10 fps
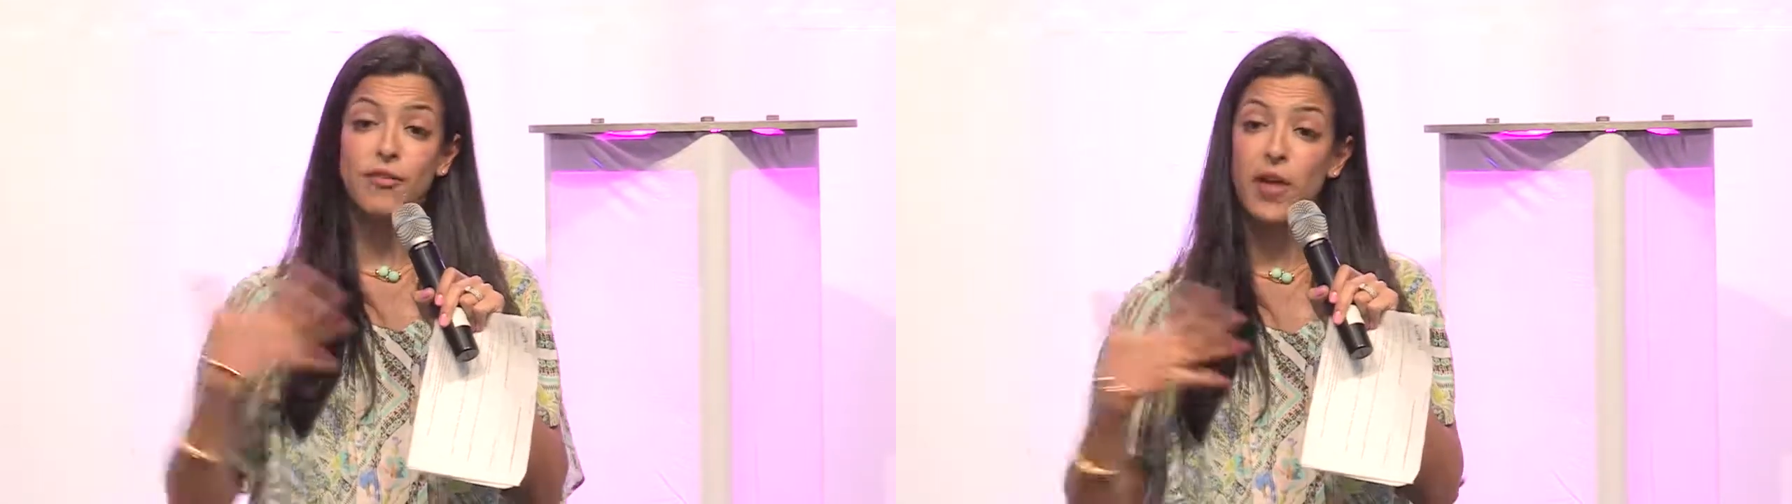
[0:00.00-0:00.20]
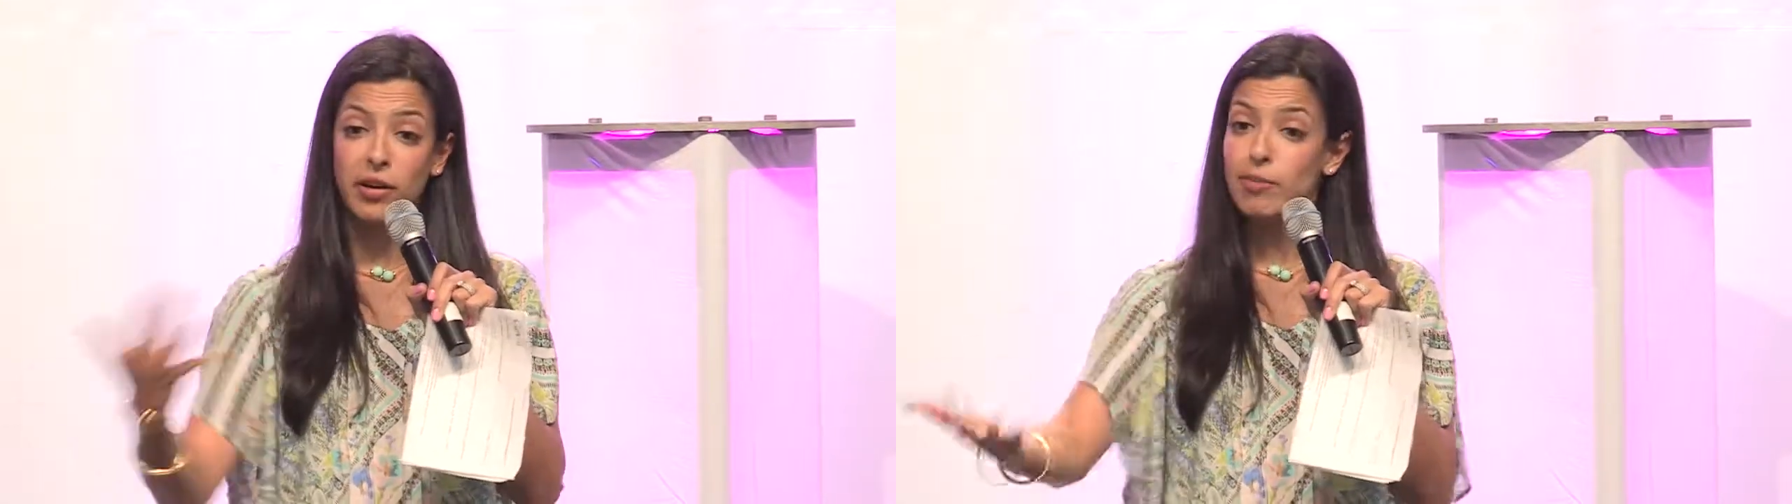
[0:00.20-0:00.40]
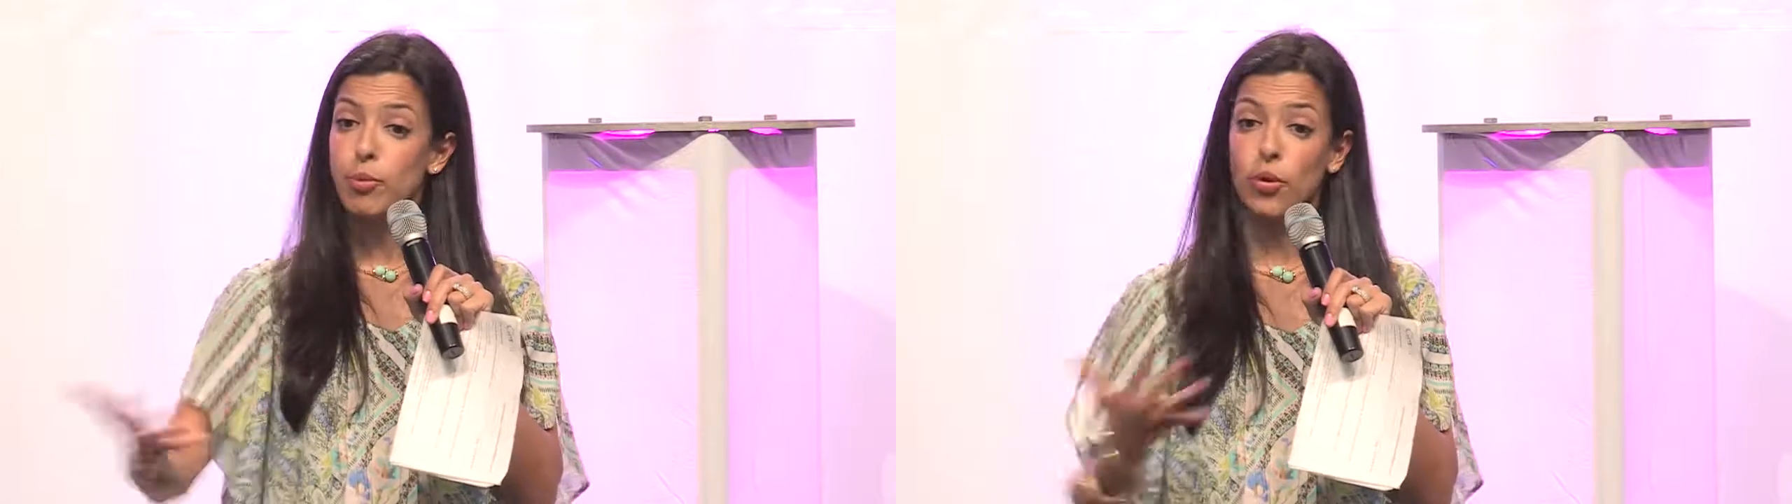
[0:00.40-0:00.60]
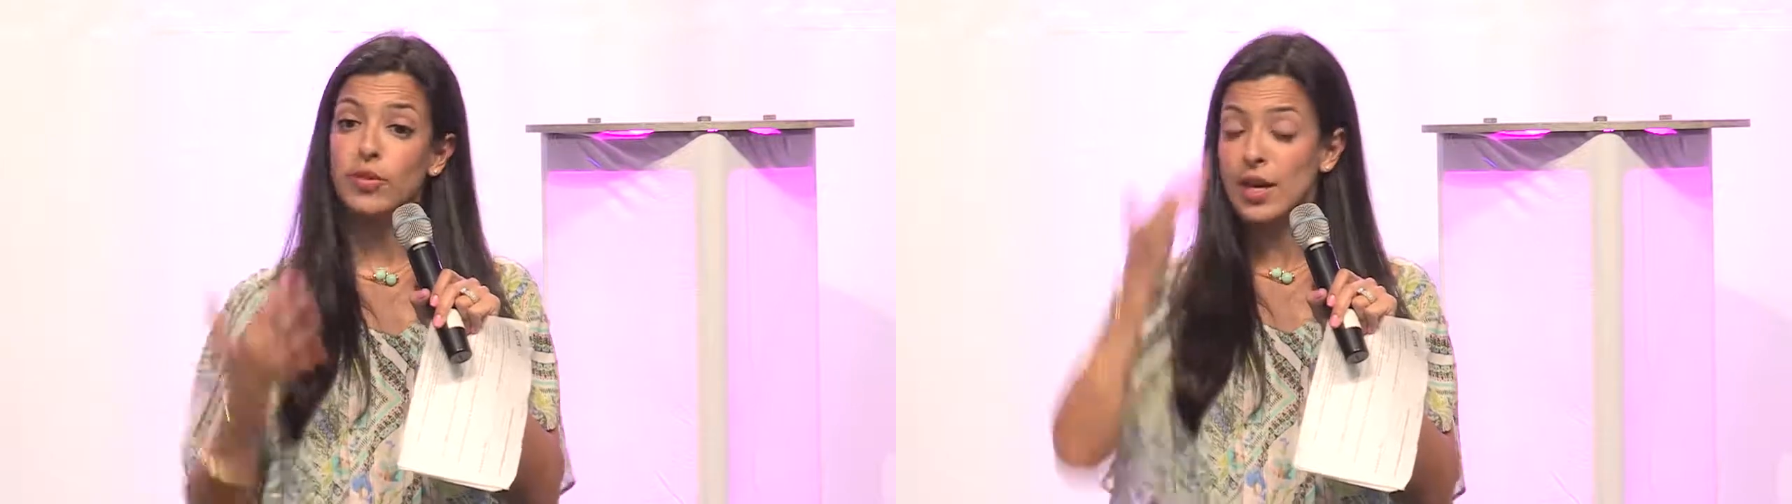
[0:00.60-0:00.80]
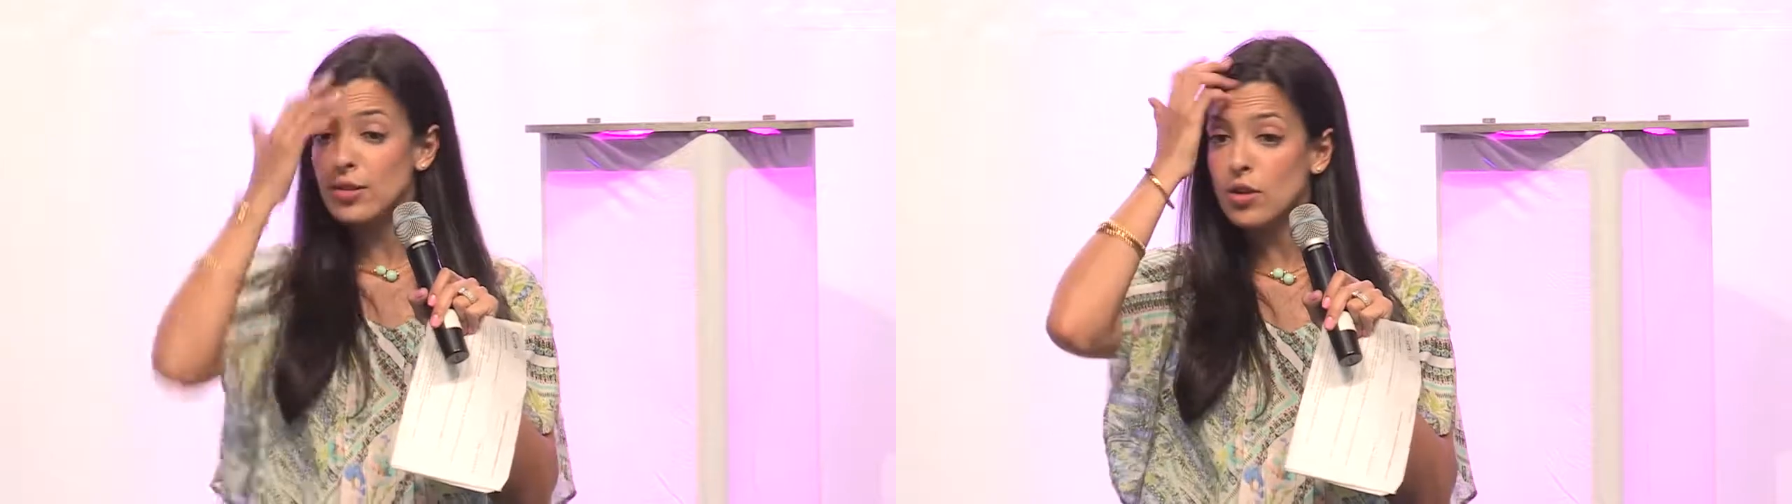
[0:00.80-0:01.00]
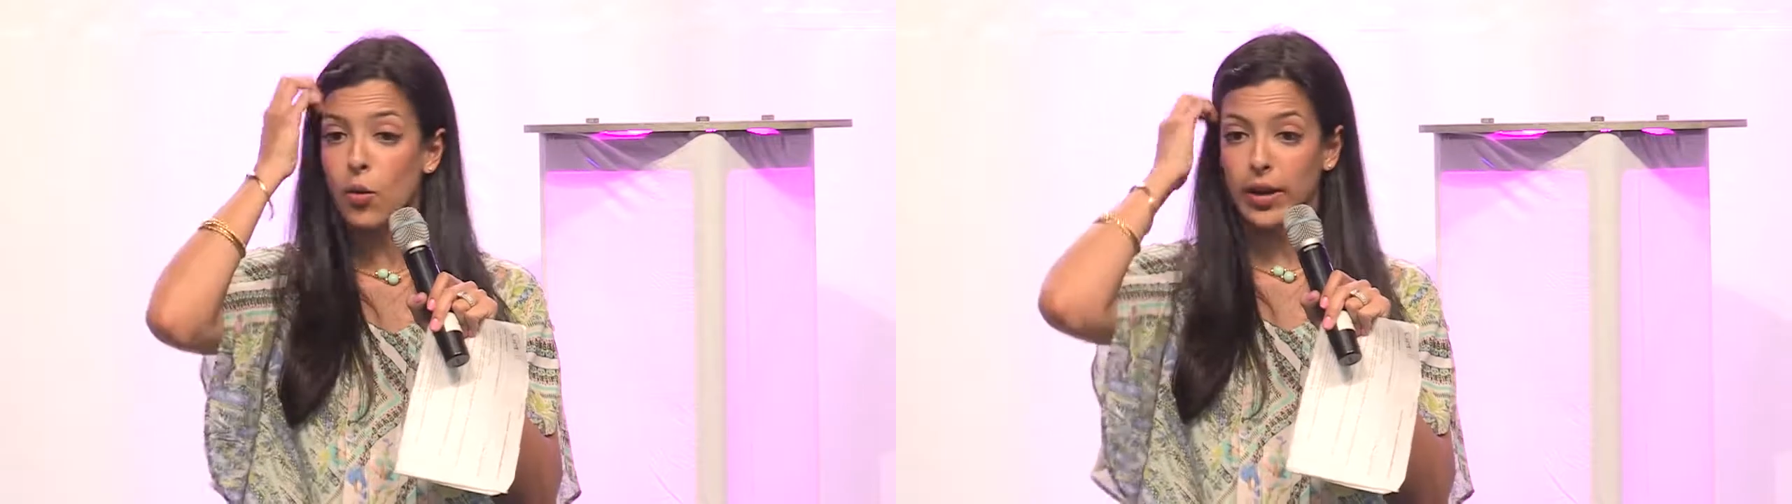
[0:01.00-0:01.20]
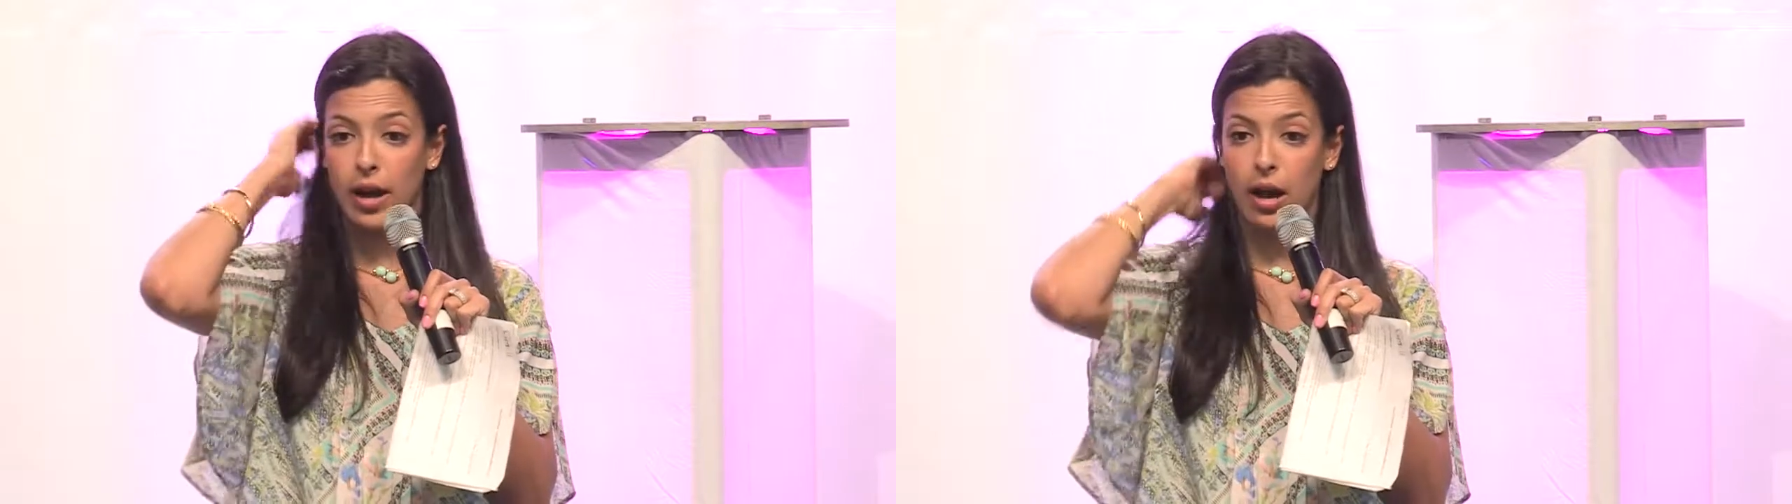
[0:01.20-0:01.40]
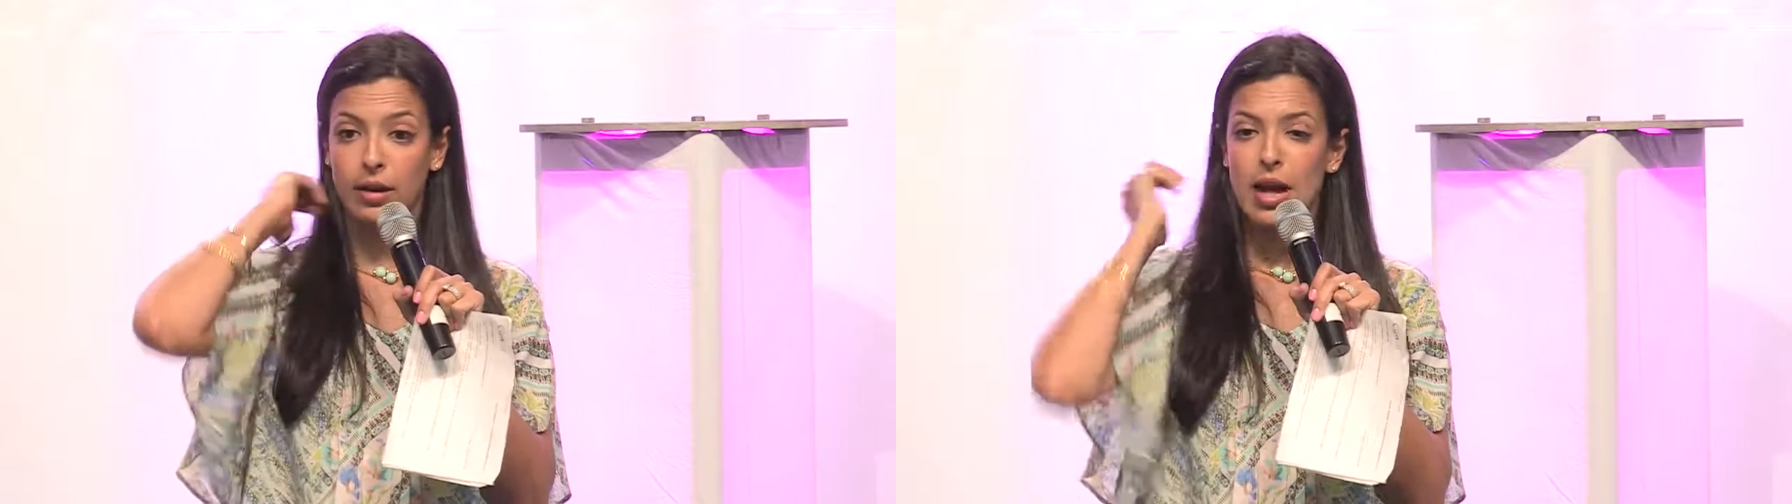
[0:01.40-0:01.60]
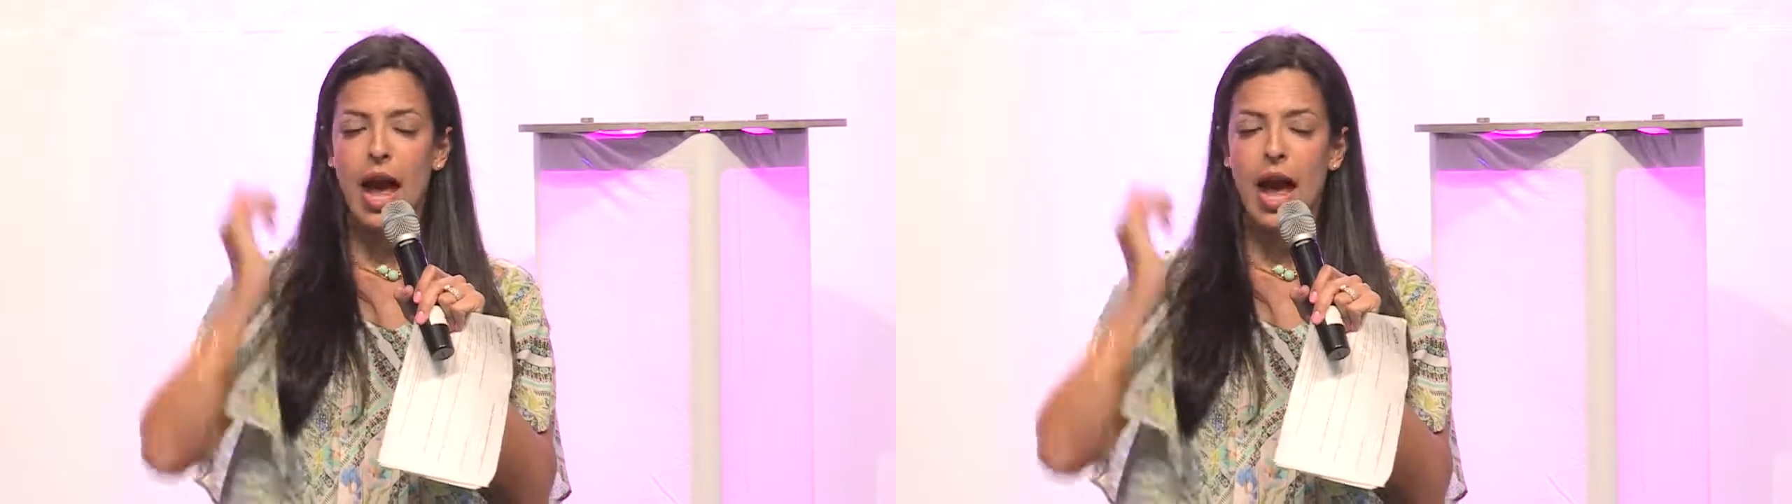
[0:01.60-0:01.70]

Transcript: very important things going on,